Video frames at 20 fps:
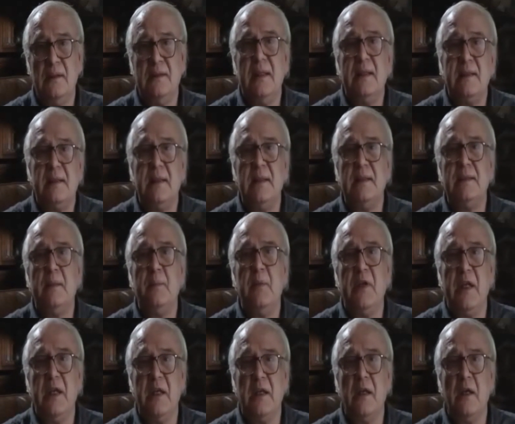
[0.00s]
This is the
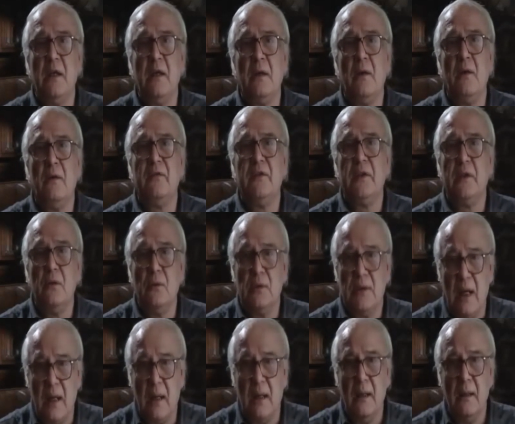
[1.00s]
beginning of the
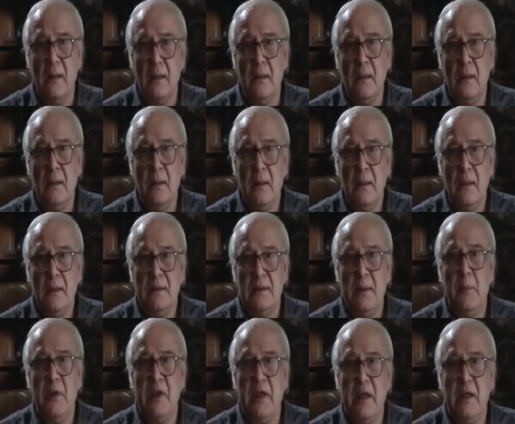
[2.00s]
gulag,
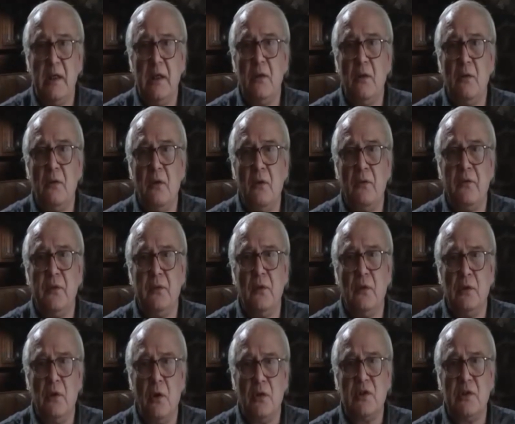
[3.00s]
the beginning of
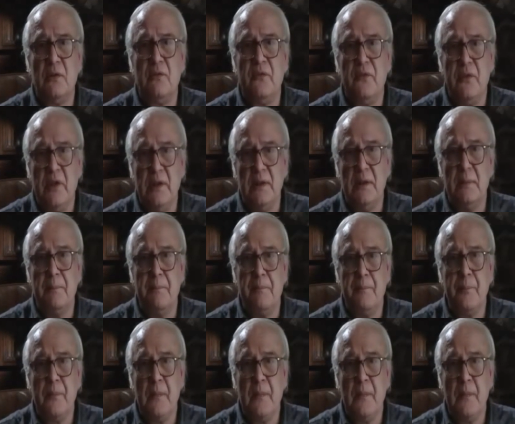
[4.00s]
your loss of freedom.